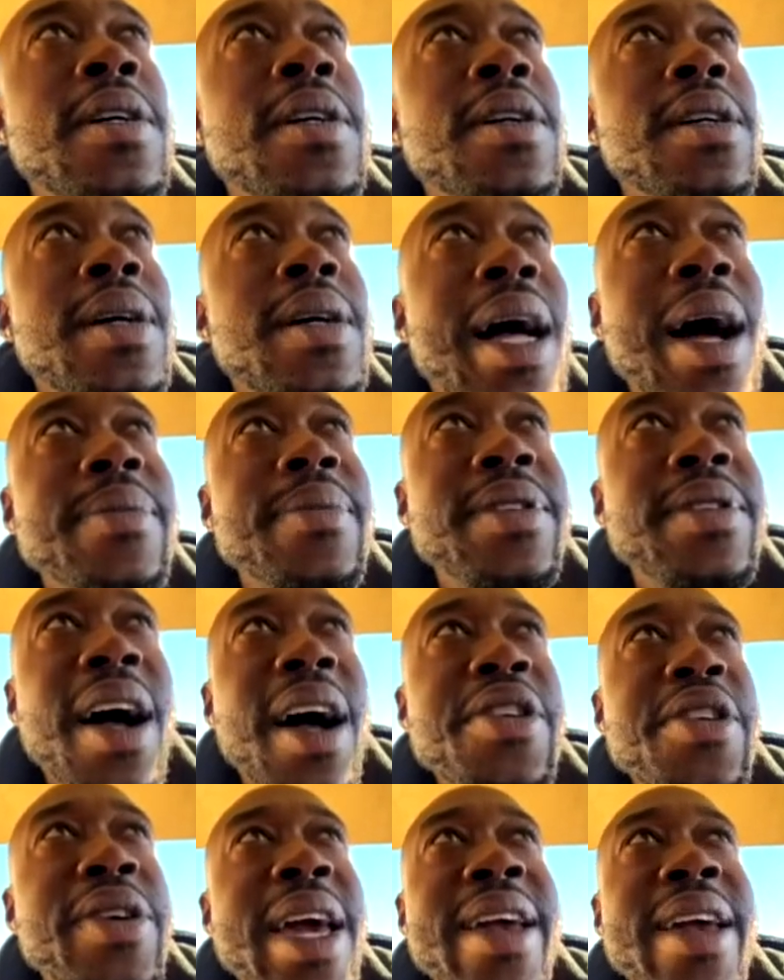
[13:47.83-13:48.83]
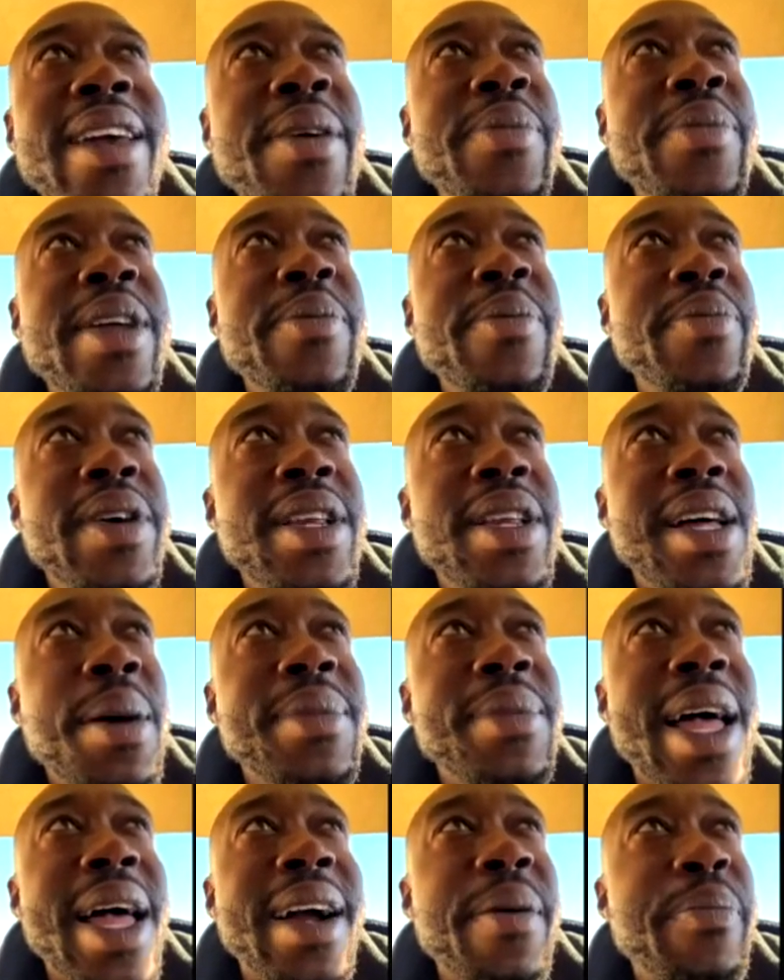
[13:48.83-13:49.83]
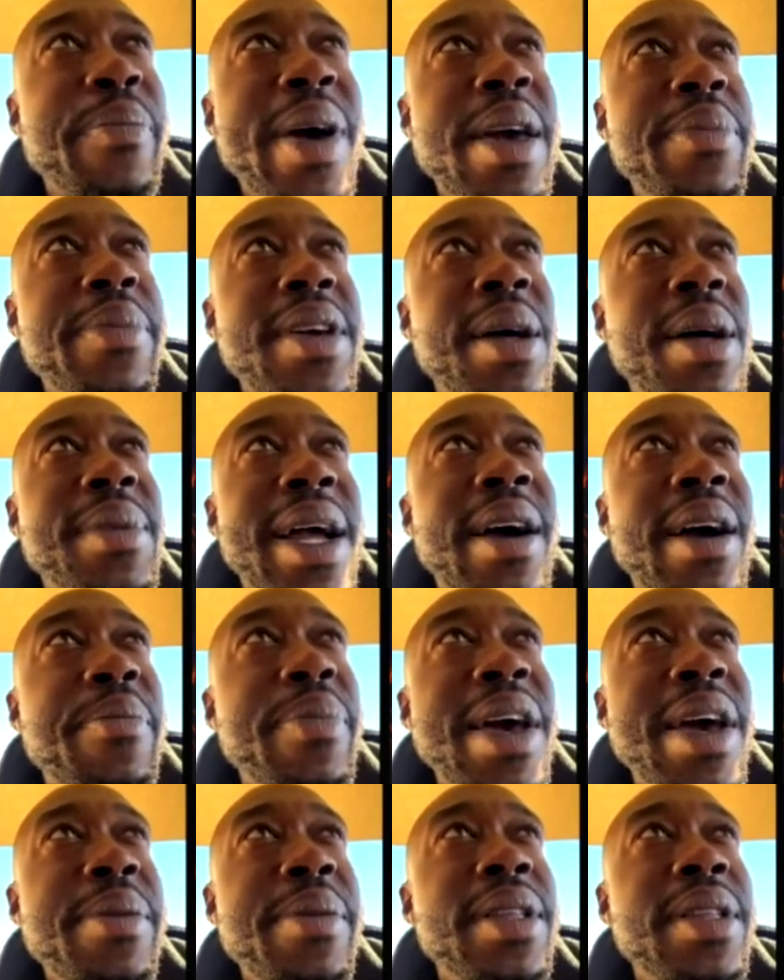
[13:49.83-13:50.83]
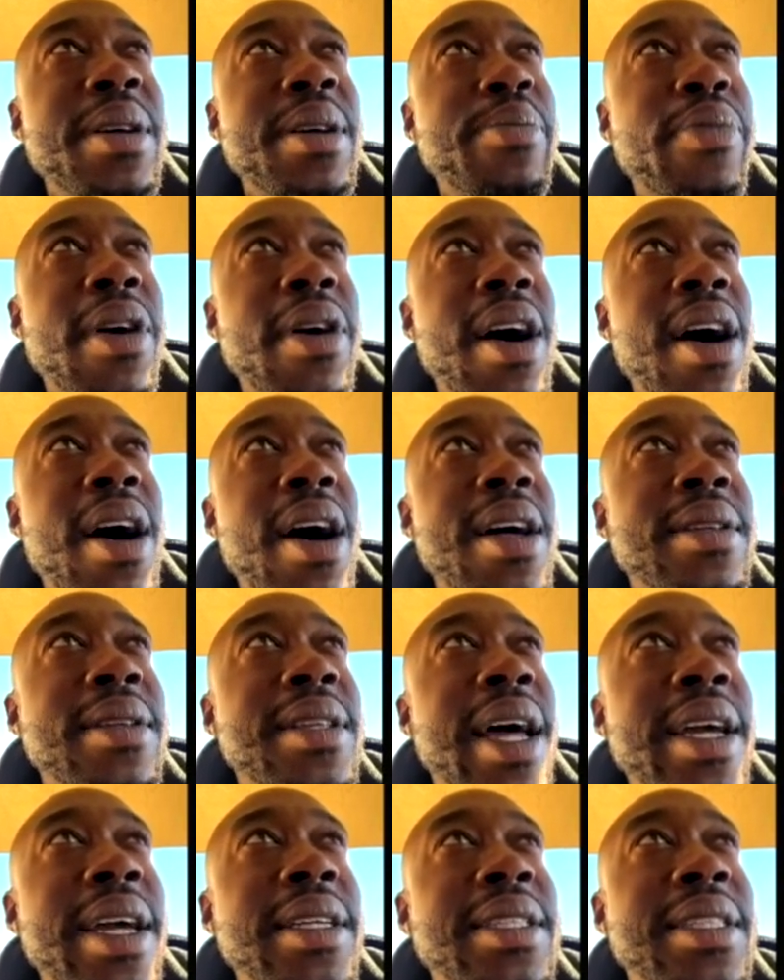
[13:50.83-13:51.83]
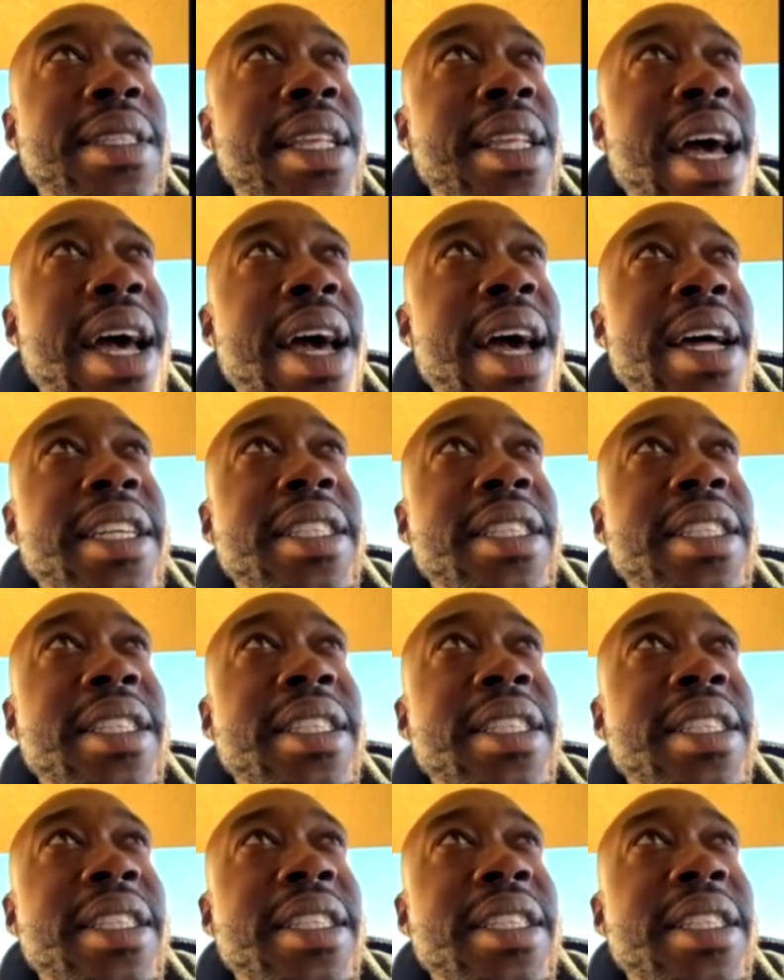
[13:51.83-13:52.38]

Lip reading: You can't give me the business. I'm like a baby LeBron, like slash.